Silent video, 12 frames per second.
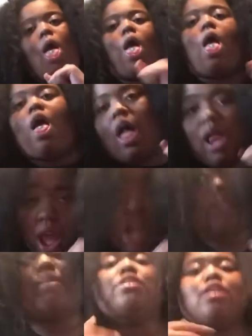you
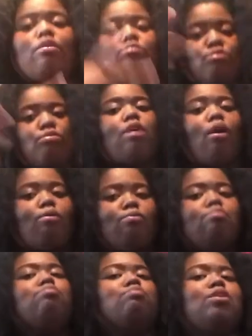know,
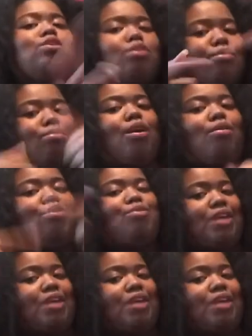you know,